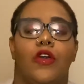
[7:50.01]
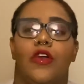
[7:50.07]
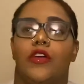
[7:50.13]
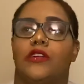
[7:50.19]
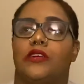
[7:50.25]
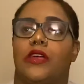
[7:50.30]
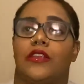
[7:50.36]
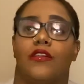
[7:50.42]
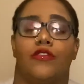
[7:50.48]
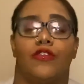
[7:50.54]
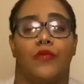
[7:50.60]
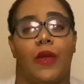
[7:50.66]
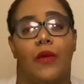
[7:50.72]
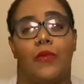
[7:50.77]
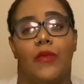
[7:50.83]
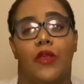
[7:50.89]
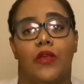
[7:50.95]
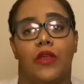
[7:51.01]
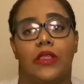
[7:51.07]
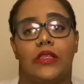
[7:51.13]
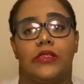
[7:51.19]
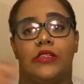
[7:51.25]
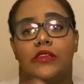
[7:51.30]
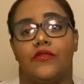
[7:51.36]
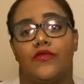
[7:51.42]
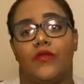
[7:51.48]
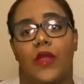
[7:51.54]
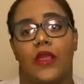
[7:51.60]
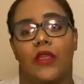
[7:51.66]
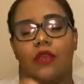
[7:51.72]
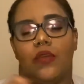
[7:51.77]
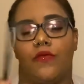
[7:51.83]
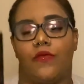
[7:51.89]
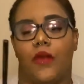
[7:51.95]
So I had to go to my mirror that sits right
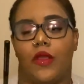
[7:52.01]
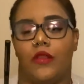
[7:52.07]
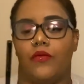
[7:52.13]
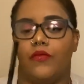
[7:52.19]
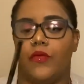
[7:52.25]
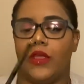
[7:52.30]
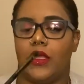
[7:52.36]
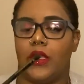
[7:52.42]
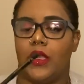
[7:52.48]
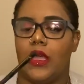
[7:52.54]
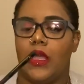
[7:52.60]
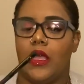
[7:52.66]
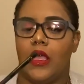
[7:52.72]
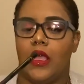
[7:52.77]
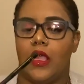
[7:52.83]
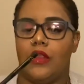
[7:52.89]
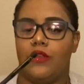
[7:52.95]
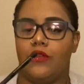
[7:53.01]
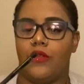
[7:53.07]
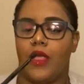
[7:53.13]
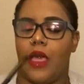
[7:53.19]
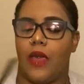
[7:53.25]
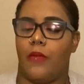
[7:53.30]
here in front of me and do that.